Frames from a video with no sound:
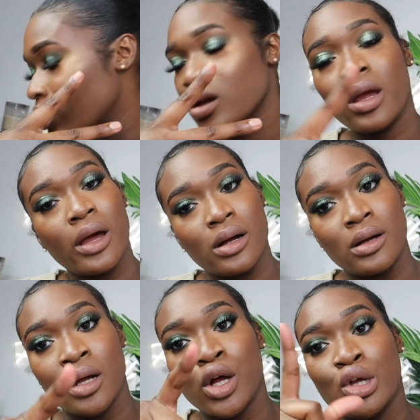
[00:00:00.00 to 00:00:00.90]
yeah.
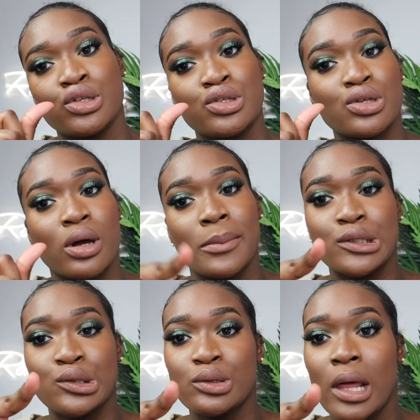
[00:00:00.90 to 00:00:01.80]
So I'm gonna
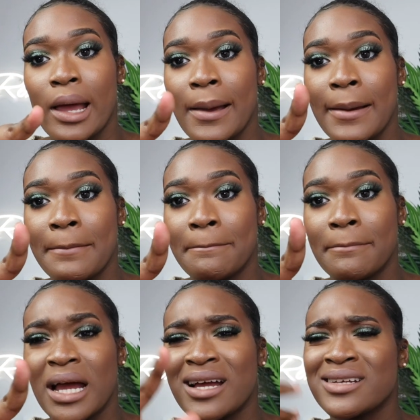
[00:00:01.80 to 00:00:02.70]
do that.
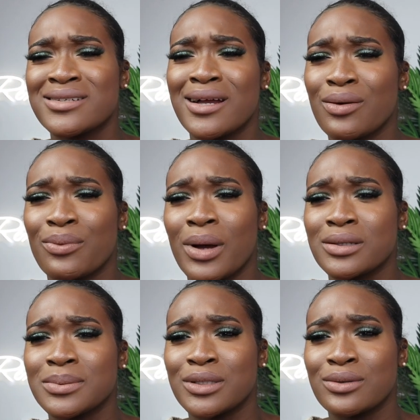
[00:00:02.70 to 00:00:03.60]
I guess y'all could
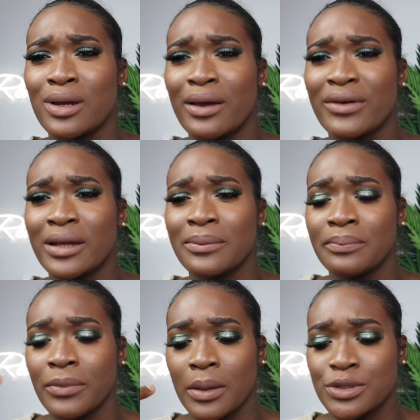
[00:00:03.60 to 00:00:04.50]
watch me do that, right?
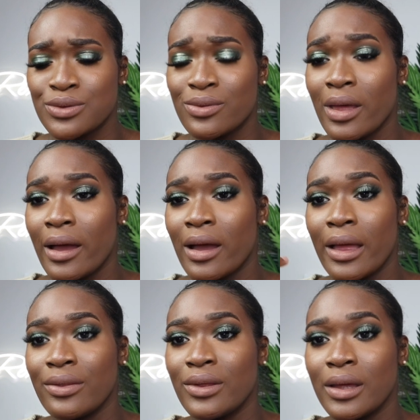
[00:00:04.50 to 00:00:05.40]
I'm gonna do that
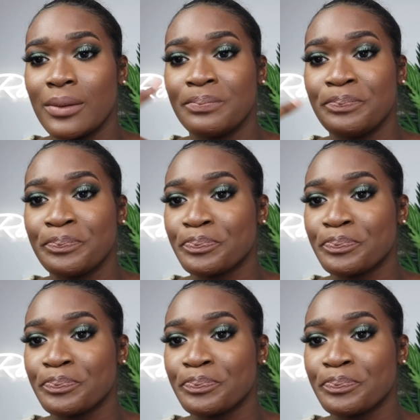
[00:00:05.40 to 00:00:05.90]
and then